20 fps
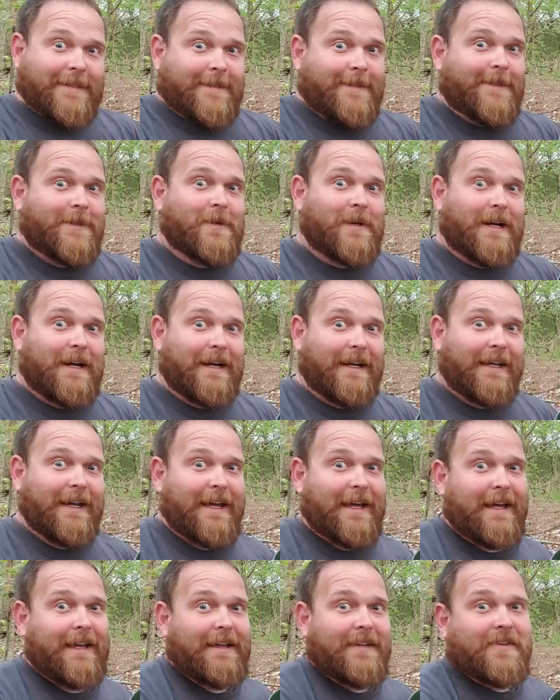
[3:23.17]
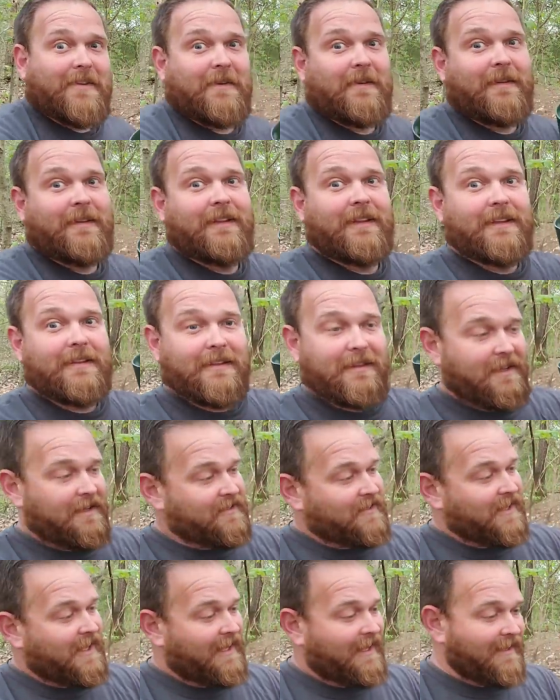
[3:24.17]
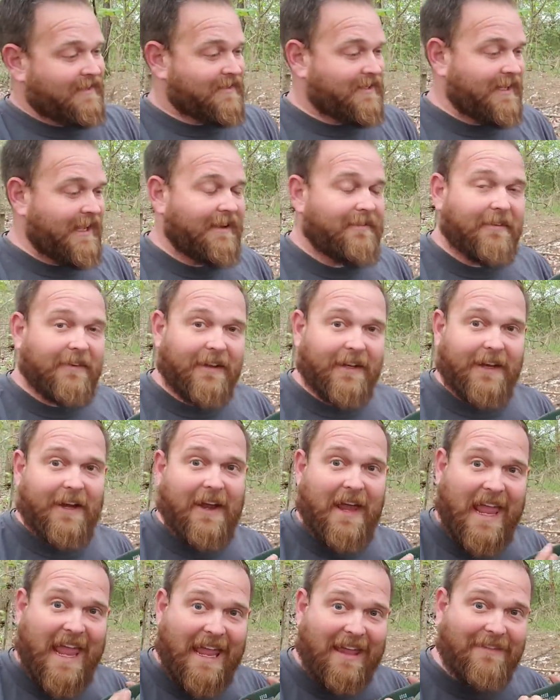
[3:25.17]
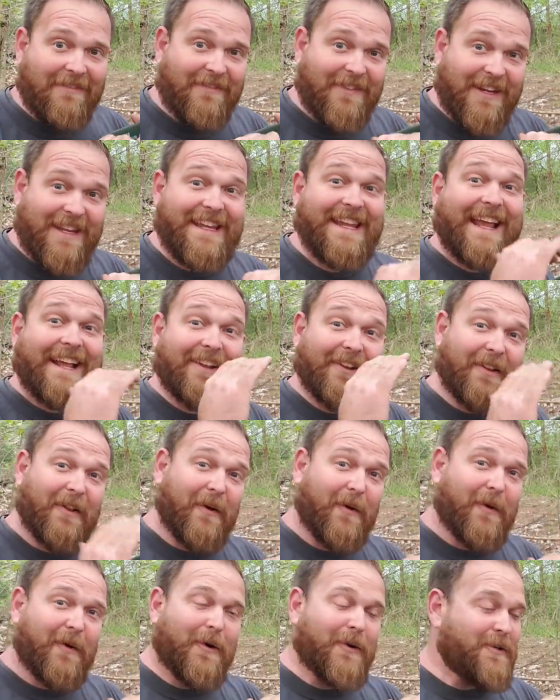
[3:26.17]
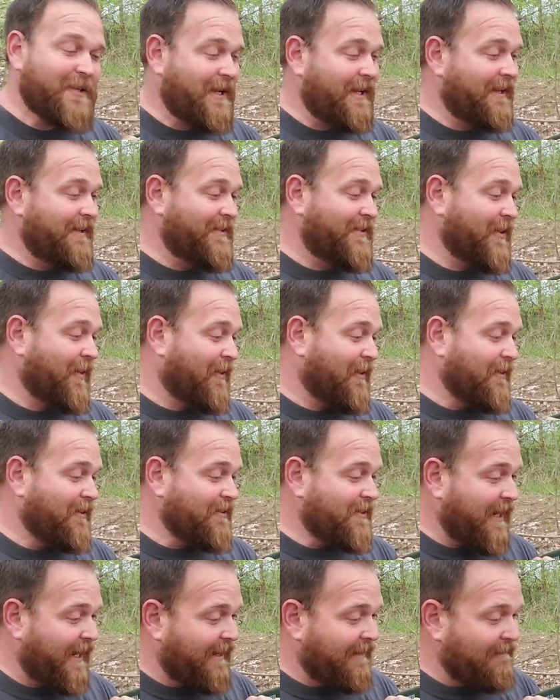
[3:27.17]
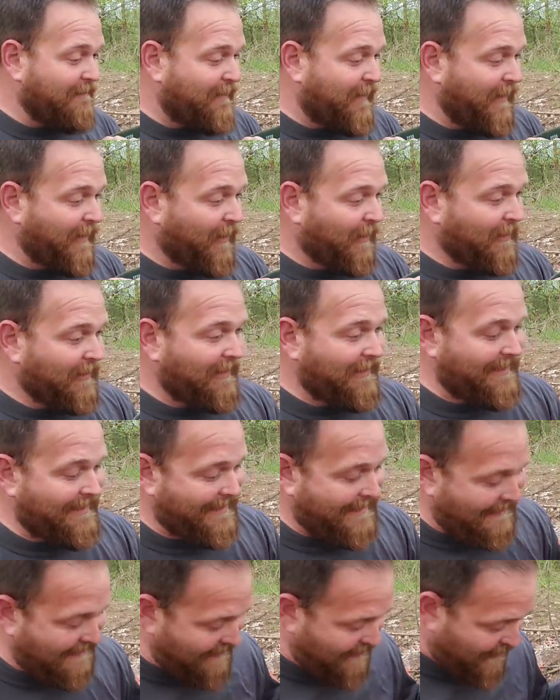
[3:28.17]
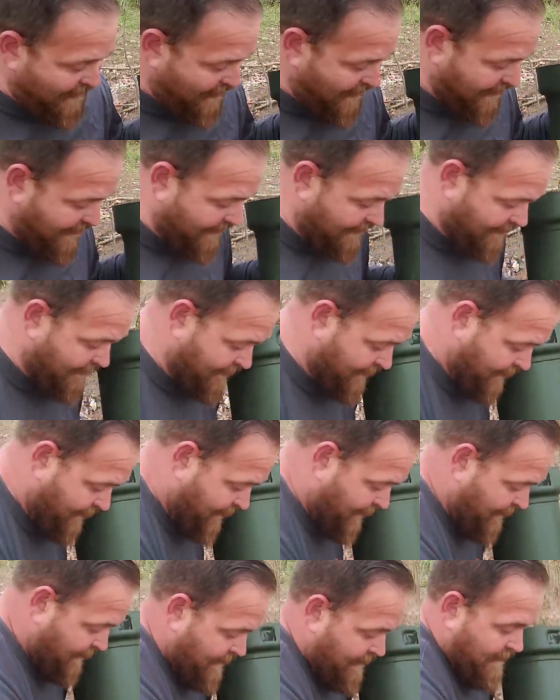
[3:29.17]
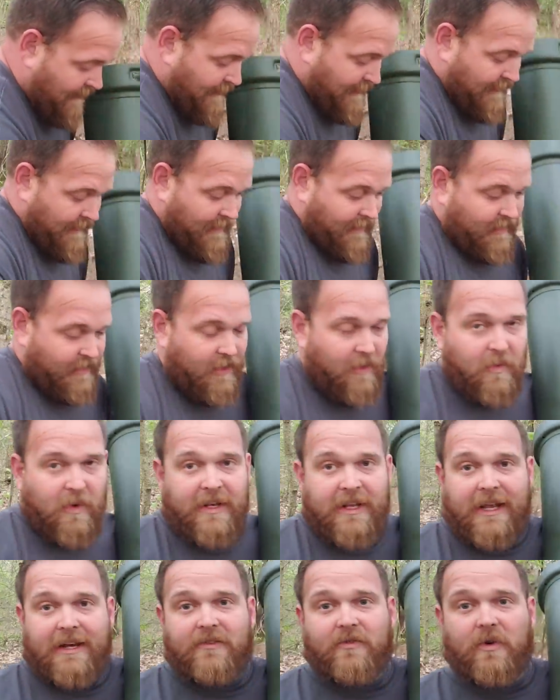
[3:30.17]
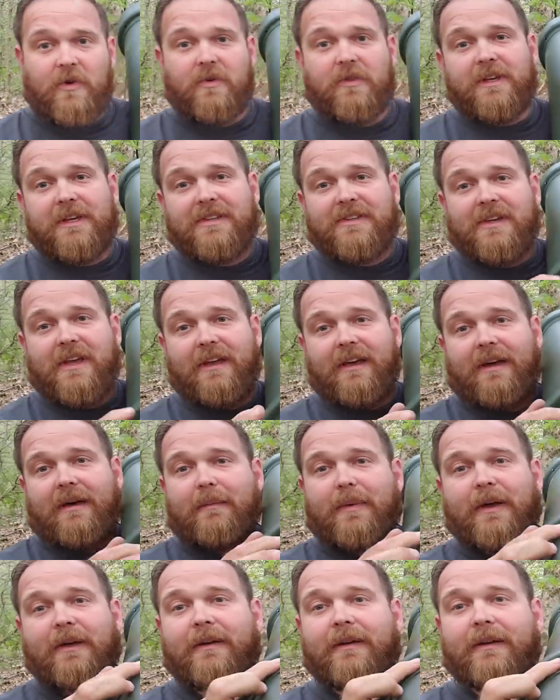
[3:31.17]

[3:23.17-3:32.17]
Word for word: All right, guys. This thing is definitely hefty, large in charge, and built nicely. So when they drew this up,